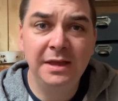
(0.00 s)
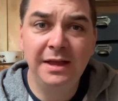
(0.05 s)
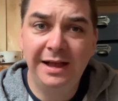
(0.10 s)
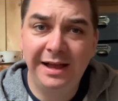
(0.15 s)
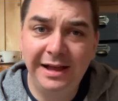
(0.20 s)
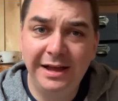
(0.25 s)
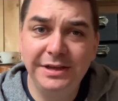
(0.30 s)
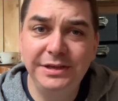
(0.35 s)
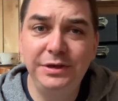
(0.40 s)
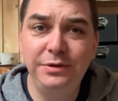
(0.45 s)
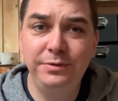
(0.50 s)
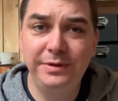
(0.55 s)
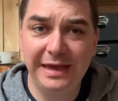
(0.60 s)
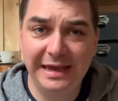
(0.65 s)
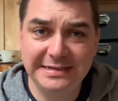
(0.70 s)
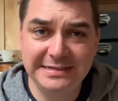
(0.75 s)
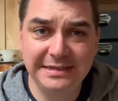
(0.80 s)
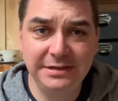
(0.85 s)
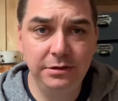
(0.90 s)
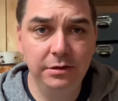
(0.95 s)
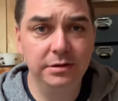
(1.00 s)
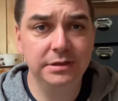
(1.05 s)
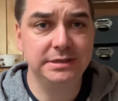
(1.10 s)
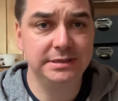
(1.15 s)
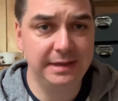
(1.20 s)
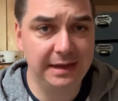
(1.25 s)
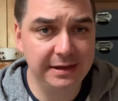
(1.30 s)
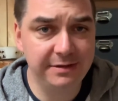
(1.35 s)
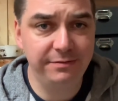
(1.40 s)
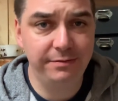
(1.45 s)
are you getting your
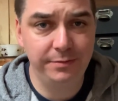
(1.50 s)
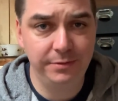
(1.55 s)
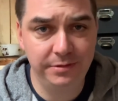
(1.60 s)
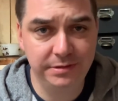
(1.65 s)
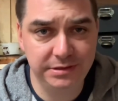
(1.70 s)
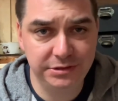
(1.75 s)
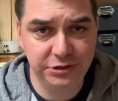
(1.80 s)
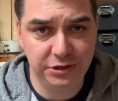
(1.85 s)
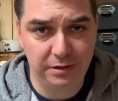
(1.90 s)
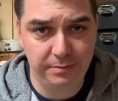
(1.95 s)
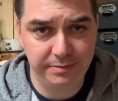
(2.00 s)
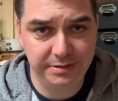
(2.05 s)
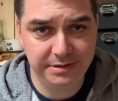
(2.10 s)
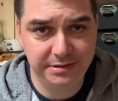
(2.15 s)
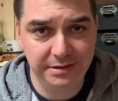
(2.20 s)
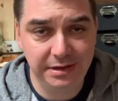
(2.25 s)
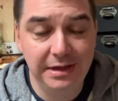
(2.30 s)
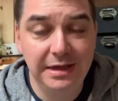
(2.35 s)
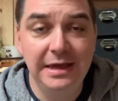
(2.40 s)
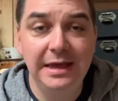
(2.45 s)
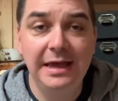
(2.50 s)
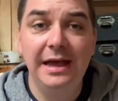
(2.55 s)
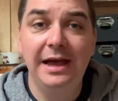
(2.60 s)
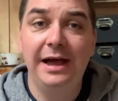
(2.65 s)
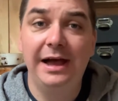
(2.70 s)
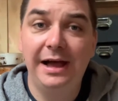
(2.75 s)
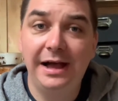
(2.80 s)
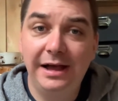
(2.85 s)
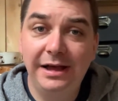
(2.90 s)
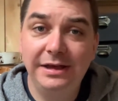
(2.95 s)
snack from those shops?
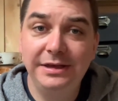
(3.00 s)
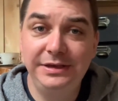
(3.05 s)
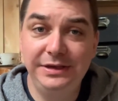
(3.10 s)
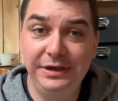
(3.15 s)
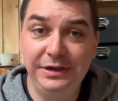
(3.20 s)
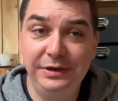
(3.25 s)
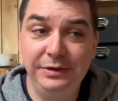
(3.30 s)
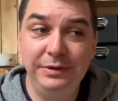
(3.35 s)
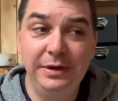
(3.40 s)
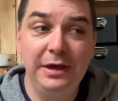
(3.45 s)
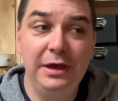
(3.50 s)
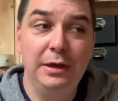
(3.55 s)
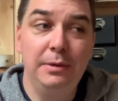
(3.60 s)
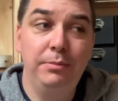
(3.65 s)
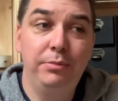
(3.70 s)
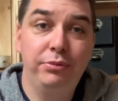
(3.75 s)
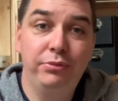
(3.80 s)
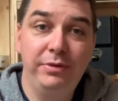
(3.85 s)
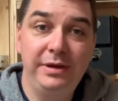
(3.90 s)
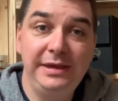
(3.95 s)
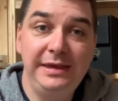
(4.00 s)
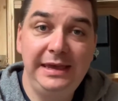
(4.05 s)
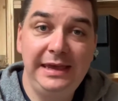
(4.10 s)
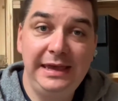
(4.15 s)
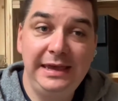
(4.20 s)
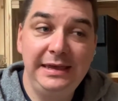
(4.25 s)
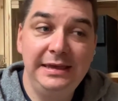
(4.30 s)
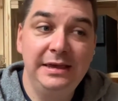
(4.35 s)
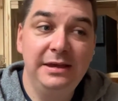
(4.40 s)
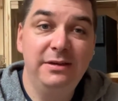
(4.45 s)
Are you
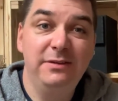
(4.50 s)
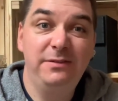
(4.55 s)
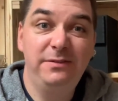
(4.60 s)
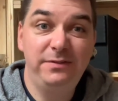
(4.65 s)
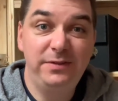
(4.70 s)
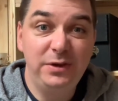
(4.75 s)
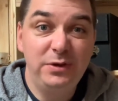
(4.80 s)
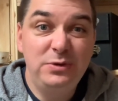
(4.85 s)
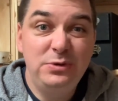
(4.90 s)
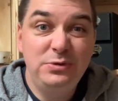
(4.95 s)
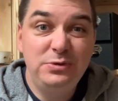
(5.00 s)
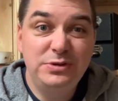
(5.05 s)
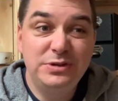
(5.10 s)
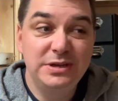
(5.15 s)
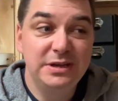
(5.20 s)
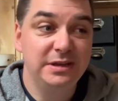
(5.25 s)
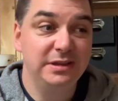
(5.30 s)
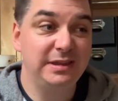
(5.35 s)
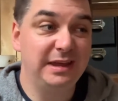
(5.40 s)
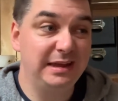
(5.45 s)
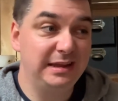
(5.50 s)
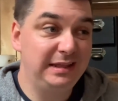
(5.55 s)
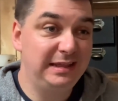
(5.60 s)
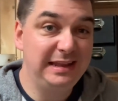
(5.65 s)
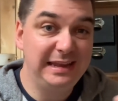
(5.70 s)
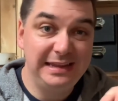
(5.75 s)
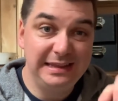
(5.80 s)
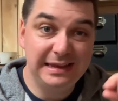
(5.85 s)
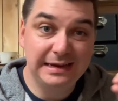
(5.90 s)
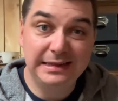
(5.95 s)
bringing food
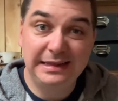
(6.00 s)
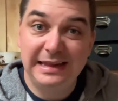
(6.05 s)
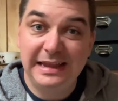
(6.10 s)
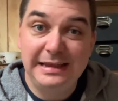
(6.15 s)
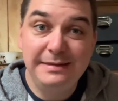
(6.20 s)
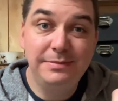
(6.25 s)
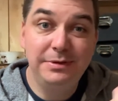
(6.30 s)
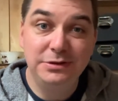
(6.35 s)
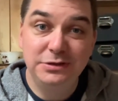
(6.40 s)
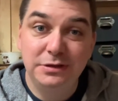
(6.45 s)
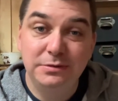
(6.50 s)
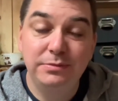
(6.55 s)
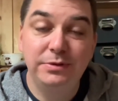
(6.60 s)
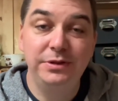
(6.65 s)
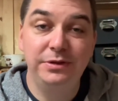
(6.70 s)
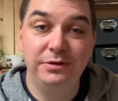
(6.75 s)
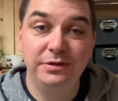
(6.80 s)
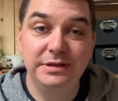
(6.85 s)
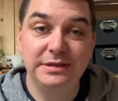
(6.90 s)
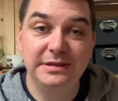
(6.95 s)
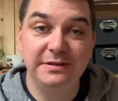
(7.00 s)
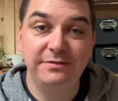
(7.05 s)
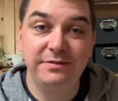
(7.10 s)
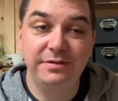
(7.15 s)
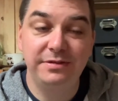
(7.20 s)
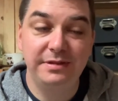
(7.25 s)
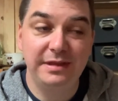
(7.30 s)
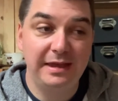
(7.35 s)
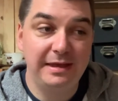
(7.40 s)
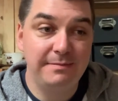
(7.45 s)
that's labelled up with those
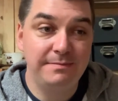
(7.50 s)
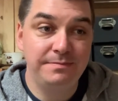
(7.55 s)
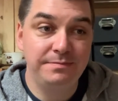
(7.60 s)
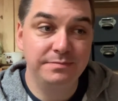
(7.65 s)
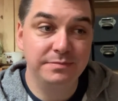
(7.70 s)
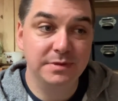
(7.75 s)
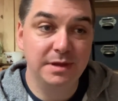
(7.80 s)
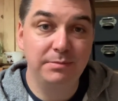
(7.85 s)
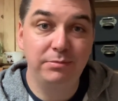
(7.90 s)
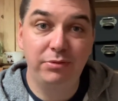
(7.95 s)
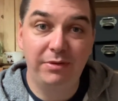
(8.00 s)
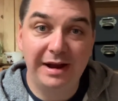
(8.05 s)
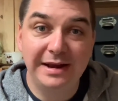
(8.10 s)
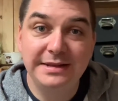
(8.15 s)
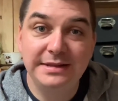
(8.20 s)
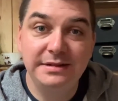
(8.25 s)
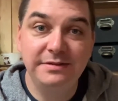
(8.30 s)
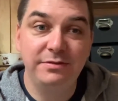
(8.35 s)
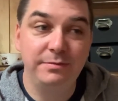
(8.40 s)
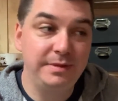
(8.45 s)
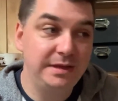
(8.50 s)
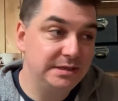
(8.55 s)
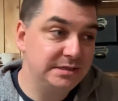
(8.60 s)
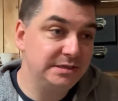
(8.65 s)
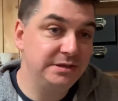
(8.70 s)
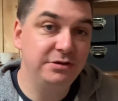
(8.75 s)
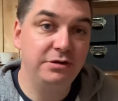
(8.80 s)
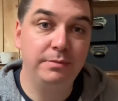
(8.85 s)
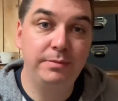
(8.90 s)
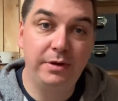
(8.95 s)
different brands from
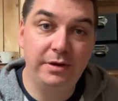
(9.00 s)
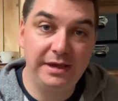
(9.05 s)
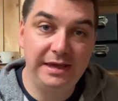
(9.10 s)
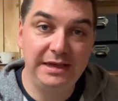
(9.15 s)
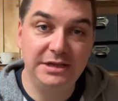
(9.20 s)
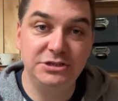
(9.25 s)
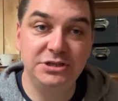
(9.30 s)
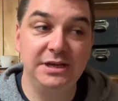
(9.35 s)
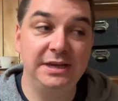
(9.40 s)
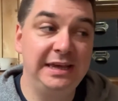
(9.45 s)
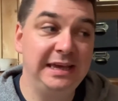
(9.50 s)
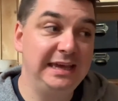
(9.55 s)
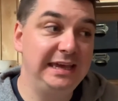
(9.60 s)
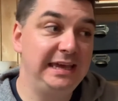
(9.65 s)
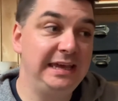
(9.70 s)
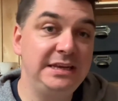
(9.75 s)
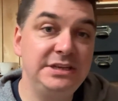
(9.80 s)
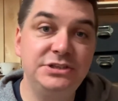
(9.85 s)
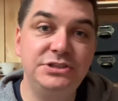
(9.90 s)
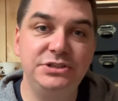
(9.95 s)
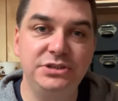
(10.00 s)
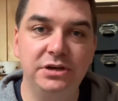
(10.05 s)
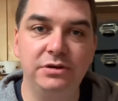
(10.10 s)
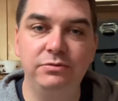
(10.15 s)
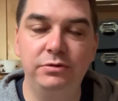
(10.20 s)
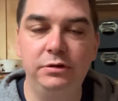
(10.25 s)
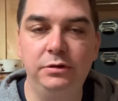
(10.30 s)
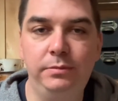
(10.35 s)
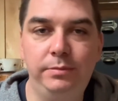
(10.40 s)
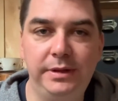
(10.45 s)
Eastern Europe or Asia into your
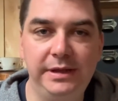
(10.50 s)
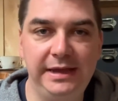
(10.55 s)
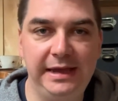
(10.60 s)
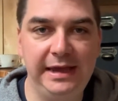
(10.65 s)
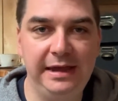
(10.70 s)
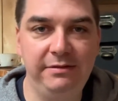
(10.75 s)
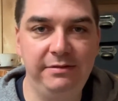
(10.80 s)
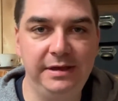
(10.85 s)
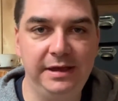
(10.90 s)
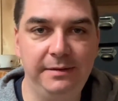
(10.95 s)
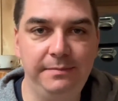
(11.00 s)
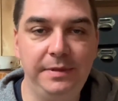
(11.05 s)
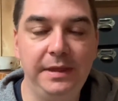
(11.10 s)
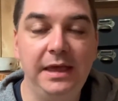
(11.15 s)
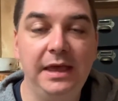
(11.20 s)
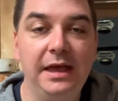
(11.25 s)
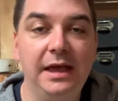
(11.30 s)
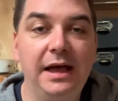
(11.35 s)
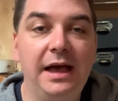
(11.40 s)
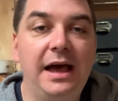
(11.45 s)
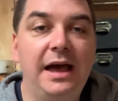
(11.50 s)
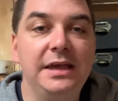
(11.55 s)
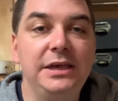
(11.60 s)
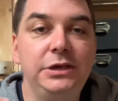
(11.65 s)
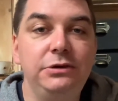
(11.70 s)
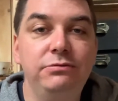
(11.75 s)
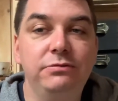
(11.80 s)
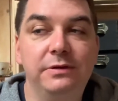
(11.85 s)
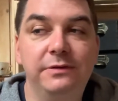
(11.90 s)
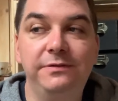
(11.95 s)
role play area? Are
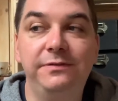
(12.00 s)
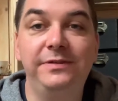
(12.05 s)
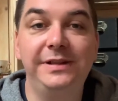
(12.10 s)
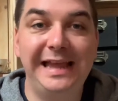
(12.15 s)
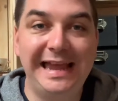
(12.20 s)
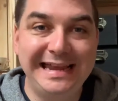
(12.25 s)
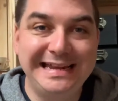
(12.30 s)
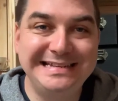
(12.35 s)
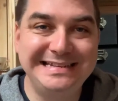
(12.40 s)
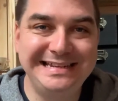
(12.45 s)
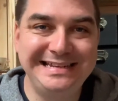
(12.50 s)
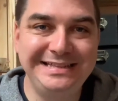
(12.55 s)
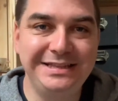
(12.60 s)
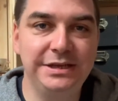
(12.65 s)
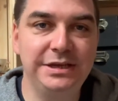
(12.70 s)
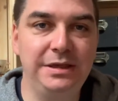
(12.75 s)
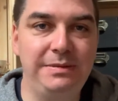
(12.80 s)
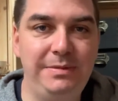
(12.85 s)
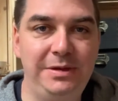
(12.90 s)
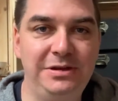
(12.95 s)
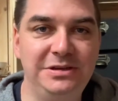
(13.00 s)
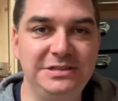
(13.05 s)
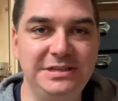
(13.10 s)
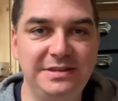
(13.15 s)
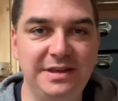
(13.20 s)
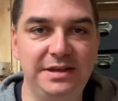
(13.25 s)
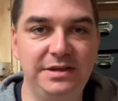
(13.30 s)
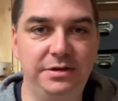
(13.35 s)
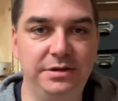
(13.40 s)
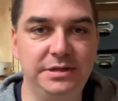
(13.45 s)
you reflecting the community
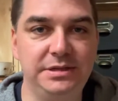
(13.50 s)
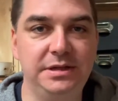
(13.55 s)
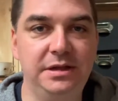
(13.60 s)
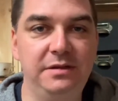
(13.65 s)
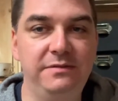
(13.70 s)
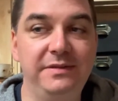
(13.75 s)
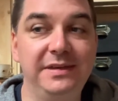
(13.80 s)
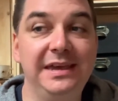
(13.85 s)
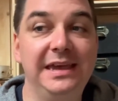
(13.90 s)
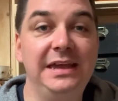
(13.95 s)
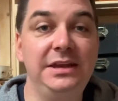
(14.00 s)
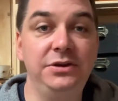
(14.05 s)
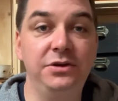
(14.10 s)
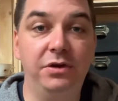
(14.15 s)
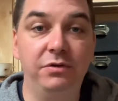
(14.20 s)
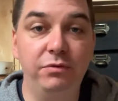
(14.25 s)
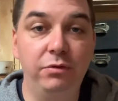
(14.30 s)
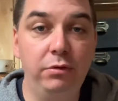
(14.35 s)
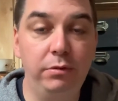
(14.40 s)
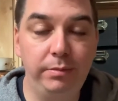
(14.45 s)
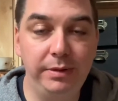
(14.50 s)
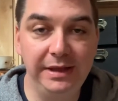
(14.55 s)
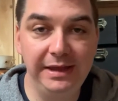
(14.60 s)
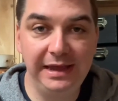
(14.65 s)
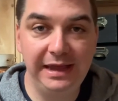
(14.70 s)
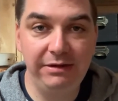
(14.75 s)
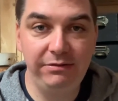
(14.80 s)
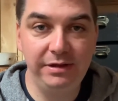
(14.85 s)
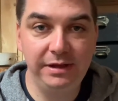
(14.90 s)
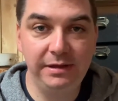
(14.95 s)
that you're serving in your role play
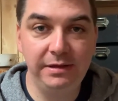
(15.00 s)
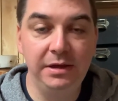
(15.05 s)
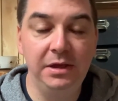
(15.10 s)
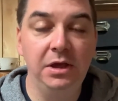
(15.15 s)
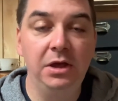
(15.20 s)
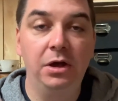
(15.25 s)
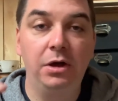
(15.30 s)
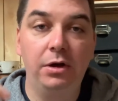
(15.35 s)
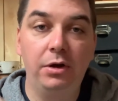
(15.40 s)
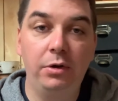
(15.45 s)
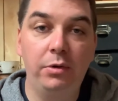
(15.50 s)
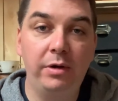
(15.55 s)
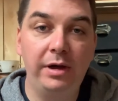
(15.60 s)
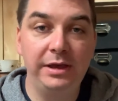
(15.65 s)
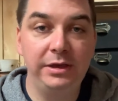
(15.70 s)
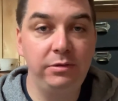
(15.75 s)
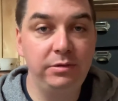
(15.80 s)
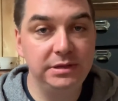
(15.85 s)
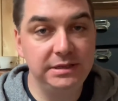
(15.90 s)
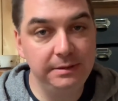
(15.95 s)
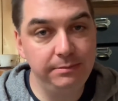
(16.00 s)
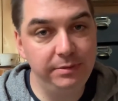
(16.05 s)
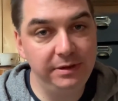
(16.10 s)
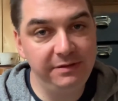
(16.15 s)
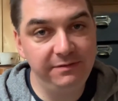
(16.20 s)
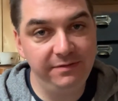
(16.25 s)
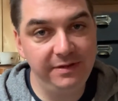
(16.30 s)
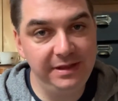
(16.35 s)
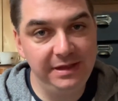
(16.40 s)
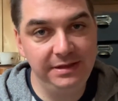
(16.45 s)
area, or are you simply
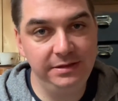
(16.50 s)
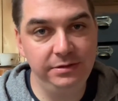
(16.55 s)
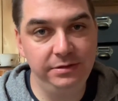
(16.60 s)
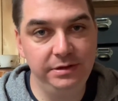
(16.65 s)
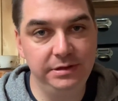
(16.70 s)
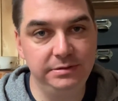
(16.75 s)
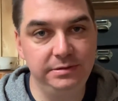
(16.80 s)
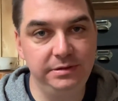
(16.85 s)
filling those